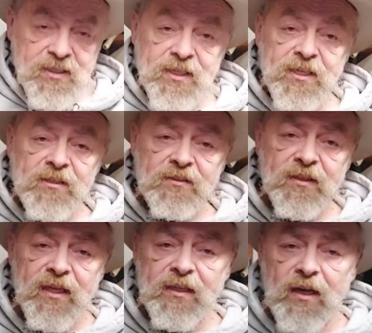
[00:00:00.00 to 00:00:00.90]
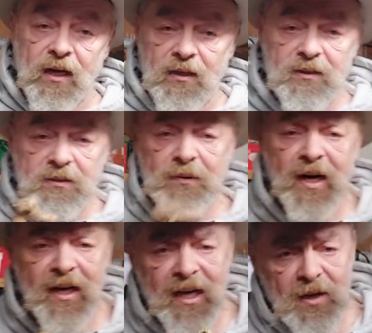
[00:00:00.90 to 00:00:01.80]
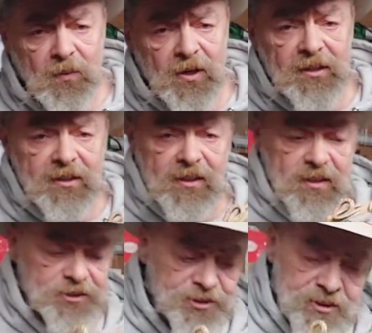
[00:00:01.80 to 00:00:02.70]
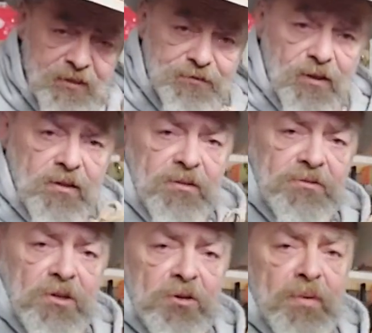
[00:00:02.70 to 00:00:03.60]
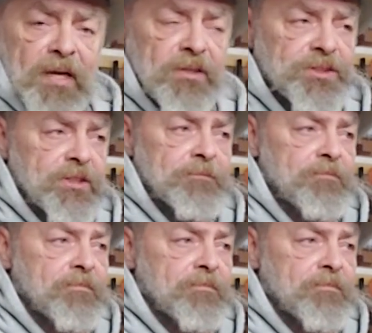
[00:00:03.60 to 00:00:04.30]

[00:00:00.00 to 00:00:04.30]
The other thing why I want the stiffer romals,